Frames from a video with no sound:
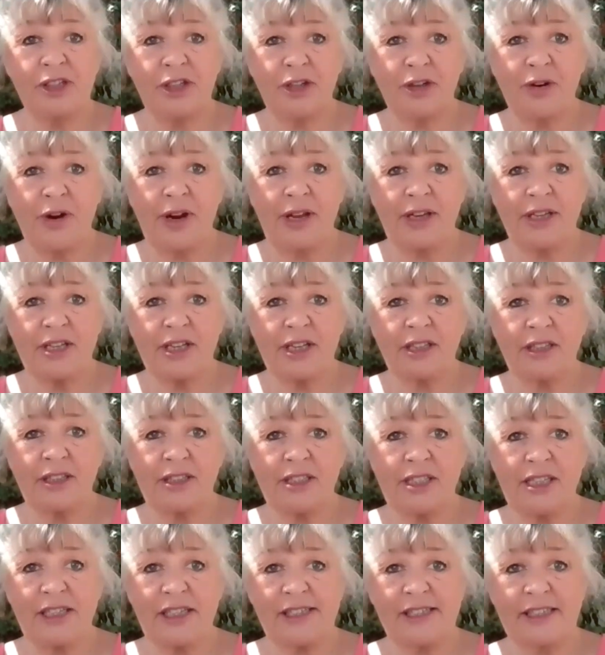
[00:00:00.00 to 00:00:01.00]
great
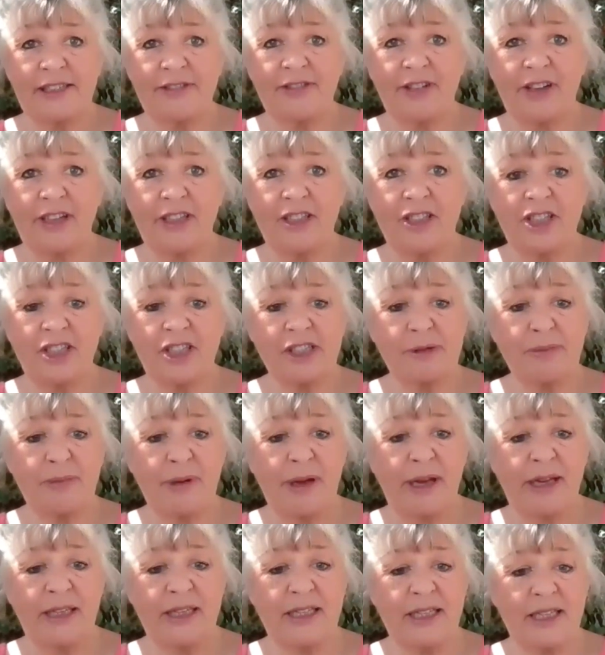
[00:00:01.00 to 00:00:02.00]
artist if I just
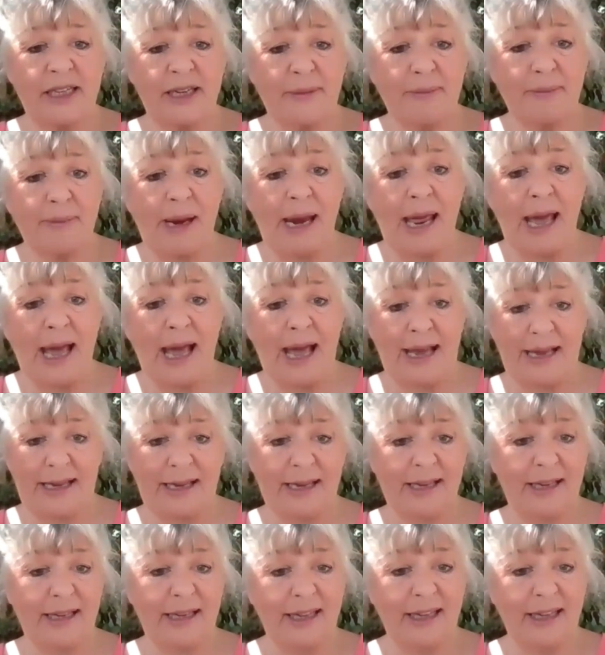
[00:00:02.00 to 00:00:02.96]
painted it black.